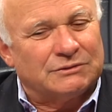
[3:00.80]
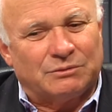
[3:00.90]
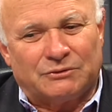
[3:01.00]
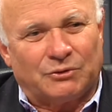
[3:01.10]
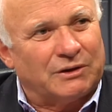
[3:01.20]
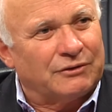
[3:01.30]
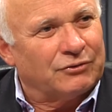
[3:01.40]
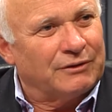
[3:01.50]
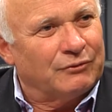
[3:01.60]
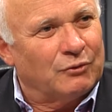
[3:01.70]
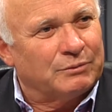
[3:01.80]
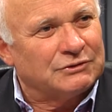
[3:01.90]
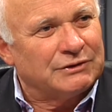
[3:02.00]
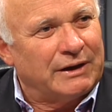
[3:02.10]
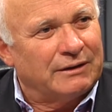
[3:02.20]
is, what,
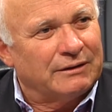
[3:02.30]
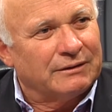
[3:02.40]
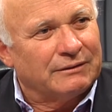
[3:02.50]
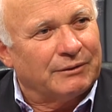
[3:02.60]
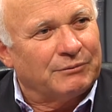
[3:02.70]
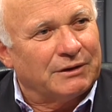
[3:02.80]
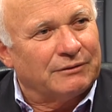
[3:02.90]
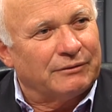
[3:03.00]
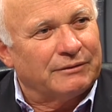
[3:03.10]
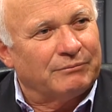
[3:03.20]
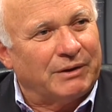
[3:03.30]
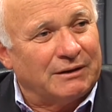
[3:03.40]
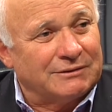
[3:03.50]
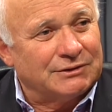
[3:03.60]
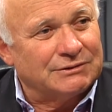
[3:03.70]
23–24%? Yes. I think the
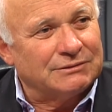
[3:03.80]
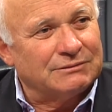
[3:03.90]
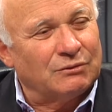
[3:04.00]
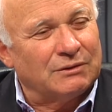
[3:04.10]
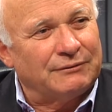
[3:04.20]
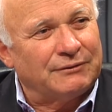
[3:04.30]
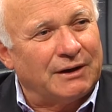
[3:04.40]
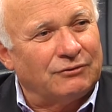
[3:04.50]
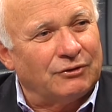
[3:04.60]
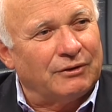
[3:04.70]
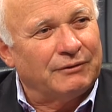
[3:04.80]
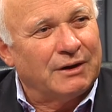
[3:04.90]
balance is all left-hand drive.